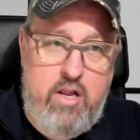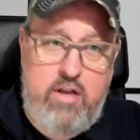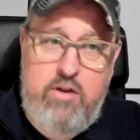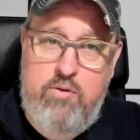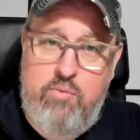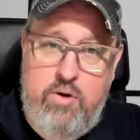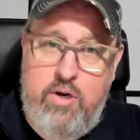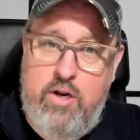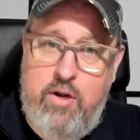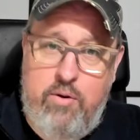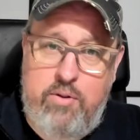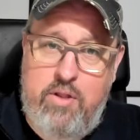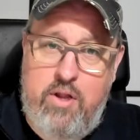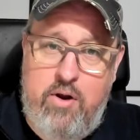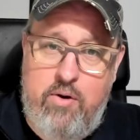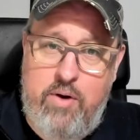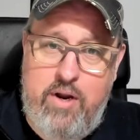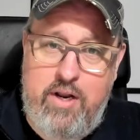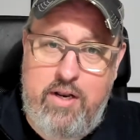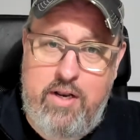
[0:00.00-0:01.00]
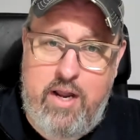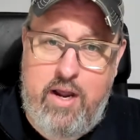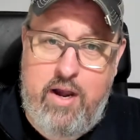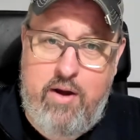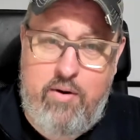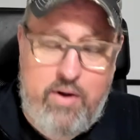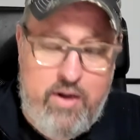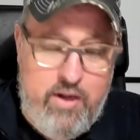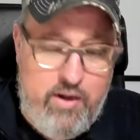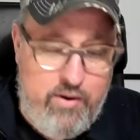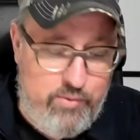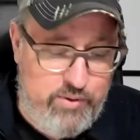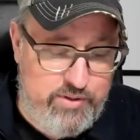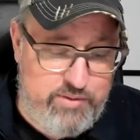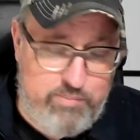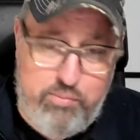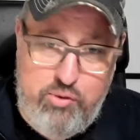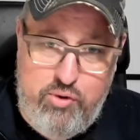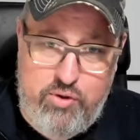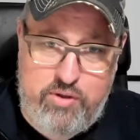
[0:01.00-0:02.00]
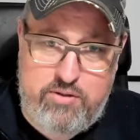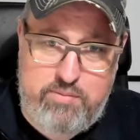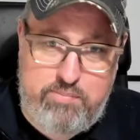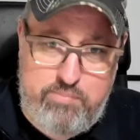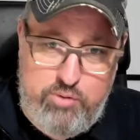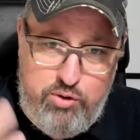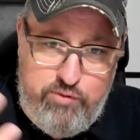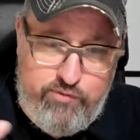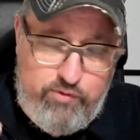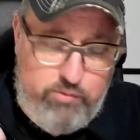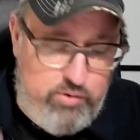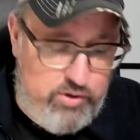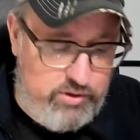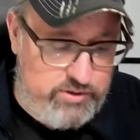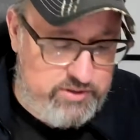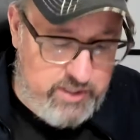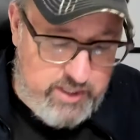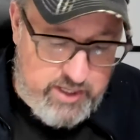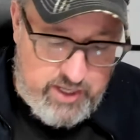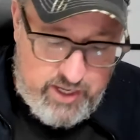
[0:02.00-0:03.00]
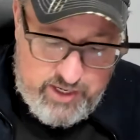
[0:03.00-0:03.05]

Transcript: anyone out there right now with books, beautiful books.